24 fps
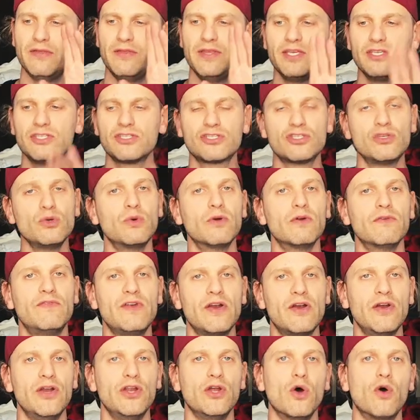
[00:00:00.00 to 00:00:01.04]
These two are
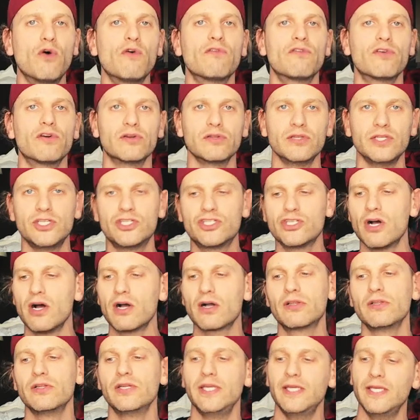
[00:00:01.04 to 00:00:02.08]
very overtly
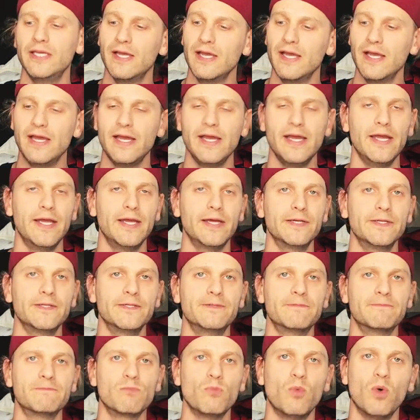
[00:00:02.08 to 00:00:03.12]
chocolatey,
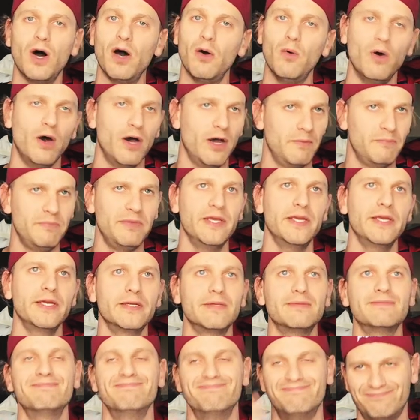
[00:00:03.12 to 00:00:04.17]
and Wawa
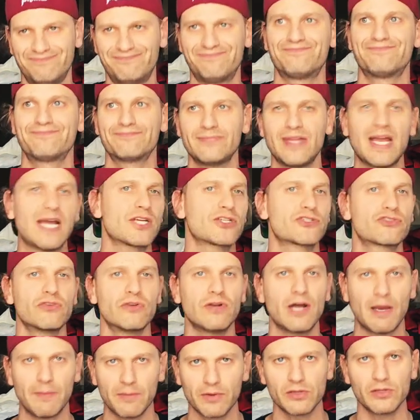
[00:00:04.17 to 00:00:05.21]
being
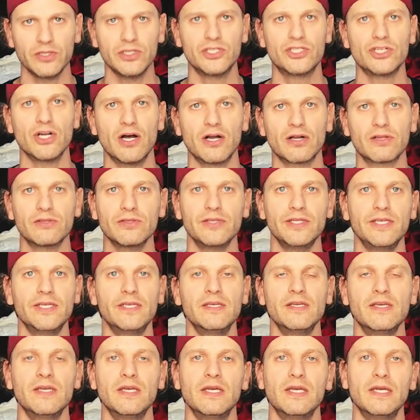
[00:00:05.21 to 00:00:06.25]
astronomically
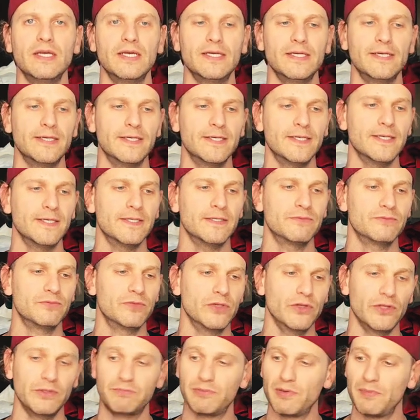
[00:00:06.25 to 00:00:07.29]
chocolatey uh,
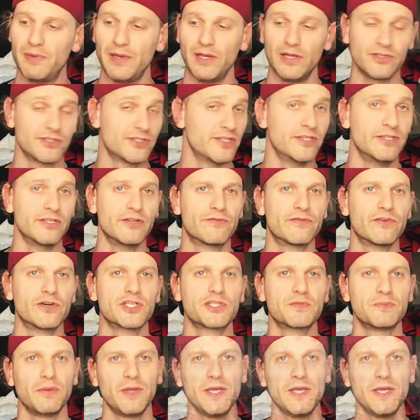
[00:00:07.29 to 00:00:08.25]
really propels it into first